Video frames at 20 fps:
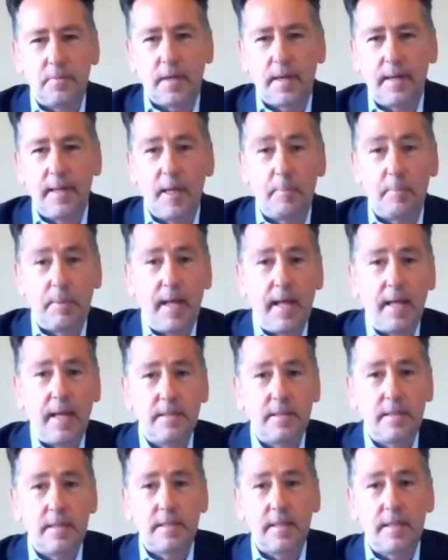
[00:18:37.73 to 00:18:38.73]
clear
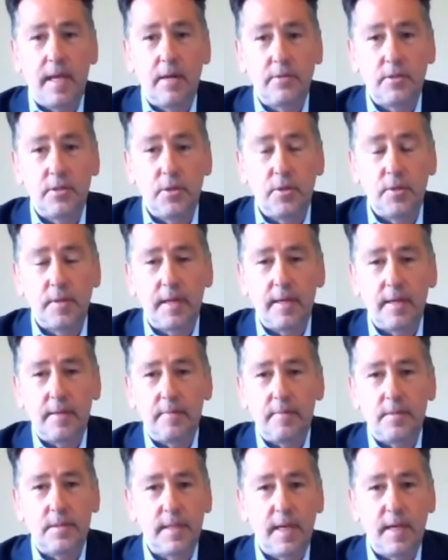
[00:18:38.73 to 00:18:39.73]
plans as to how to do
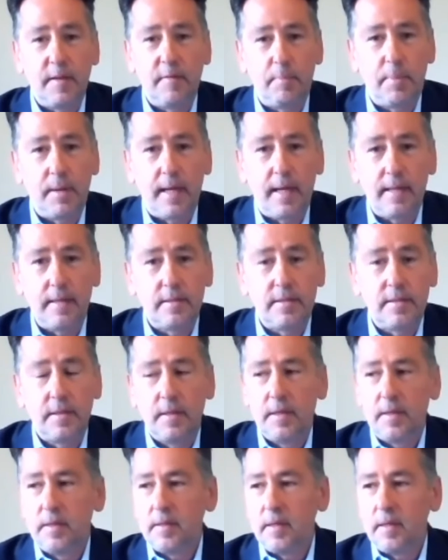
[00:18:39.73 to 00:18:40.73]
that, safe plans,
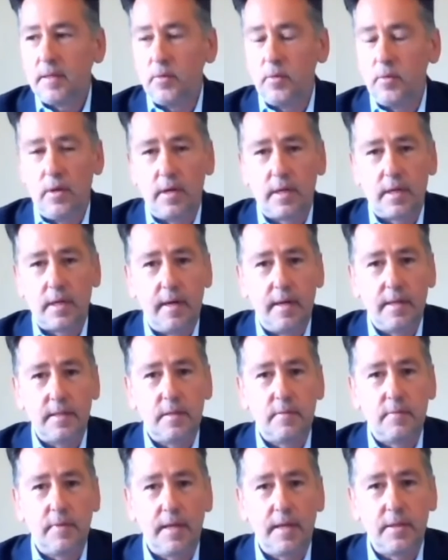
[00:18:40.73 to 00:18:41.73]
and all our
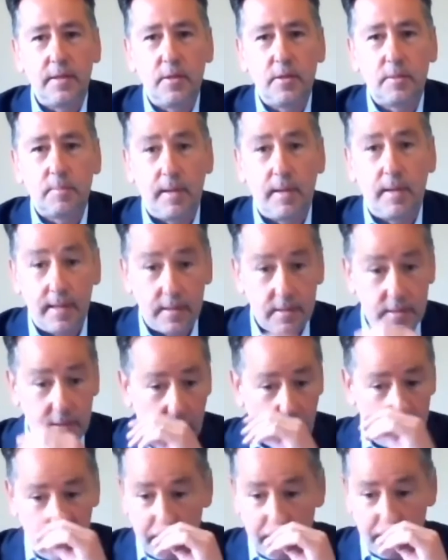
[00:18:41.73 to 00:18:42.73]
clients have had those plans, and
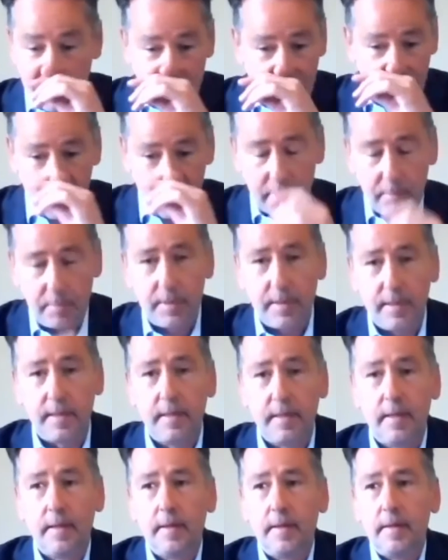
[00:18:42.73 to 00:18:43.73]
our people are now
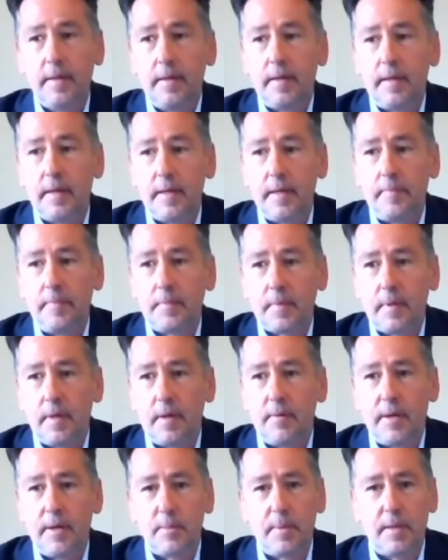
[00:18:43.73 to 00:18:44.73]
opening
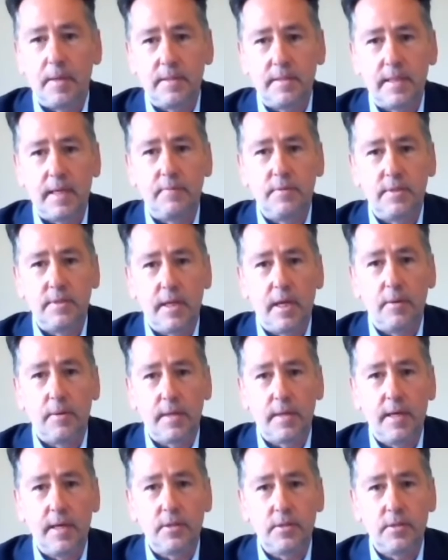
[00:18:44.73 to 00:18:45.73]
around about 70
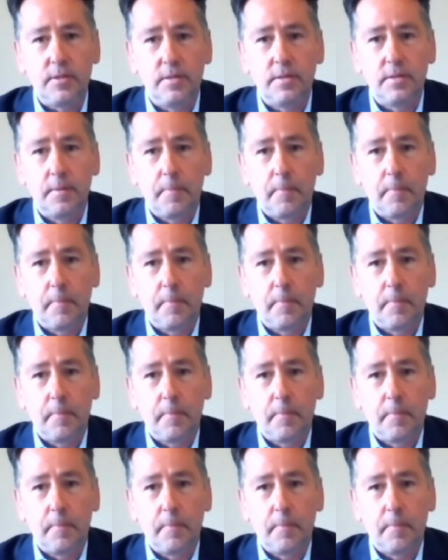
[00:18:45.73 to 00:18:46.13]
locations